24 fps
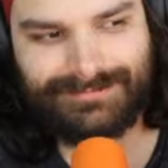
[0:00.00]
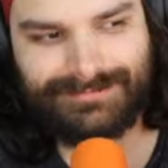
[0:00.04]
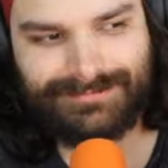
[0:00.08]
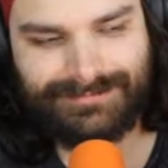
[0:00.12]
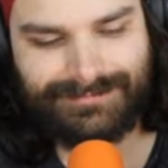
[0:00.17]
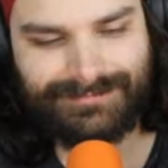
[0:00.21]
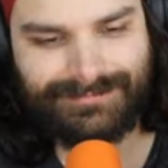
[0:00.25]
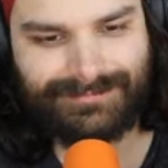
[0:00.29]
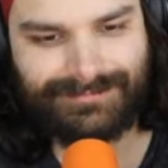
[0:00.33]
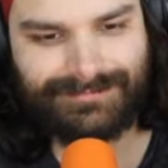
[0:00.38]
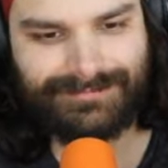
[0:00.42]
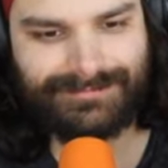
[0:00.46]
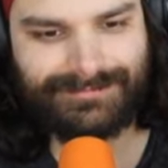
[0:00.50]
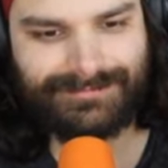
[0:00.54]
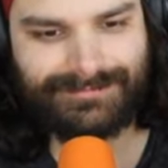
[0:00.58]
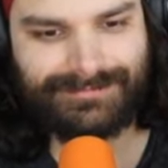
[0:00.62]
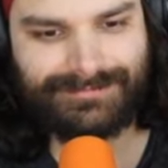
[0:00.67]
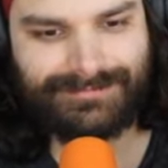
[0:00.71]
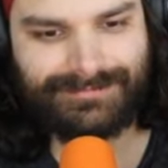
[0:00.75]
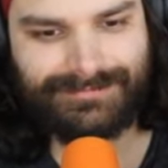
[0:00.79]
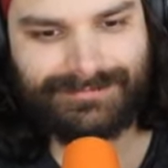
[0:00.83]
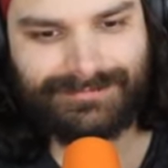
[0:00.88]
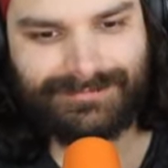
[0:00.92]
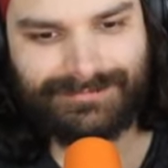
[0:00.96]

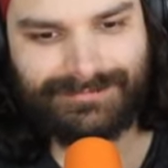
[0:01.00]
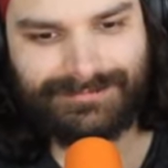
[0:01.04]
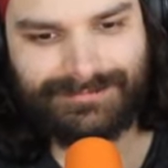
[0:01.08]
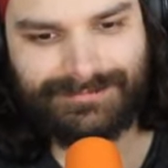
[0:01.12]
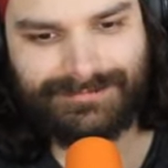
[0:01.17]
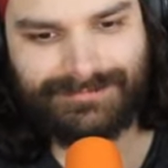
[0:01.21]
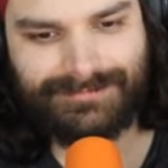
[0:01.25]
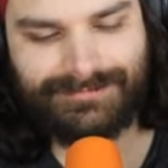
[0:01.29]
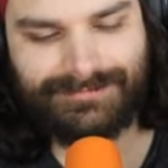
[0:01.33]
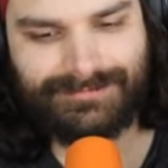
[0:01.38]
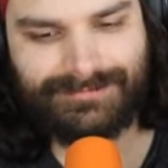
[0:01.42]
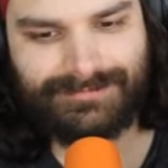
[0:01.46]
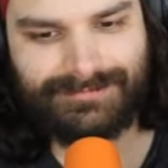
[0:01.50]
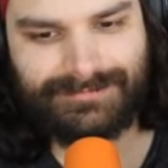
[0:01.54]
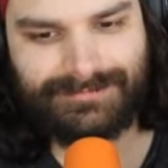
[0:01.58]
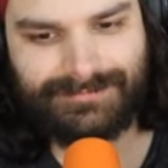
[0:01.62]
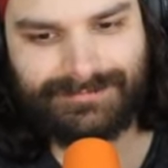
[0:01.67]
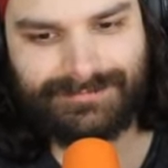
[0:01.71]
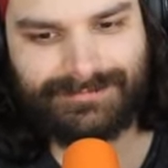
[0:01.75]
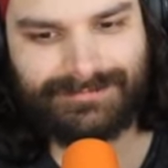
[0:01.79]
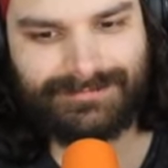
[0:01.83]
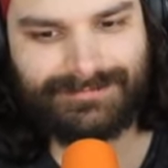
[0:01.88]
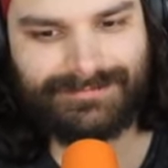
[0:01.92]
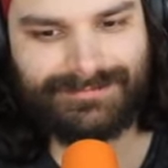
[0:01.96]

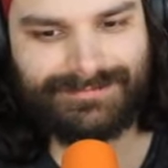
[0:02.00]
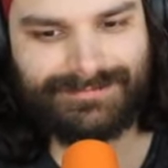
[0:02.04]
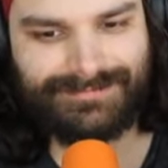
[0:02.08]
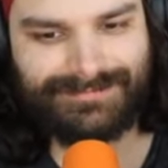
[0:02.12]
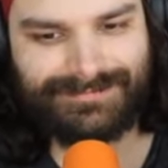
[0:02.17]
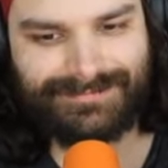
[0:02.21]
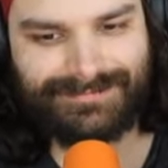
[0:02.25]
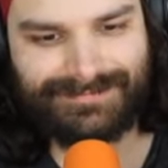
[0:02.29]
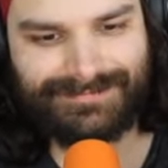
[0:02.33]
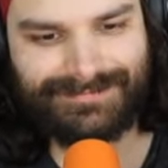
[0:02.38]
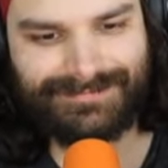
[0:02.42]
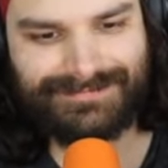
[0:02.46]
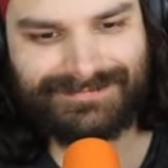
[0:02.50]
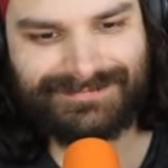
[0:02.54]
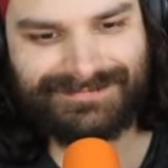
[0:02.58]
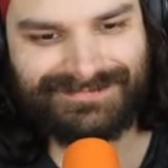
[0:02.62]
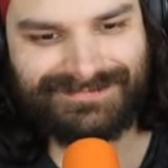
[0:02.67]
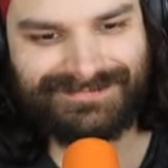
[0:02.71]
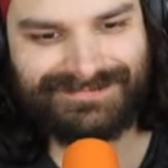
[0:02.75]
No one is speaking in this clip.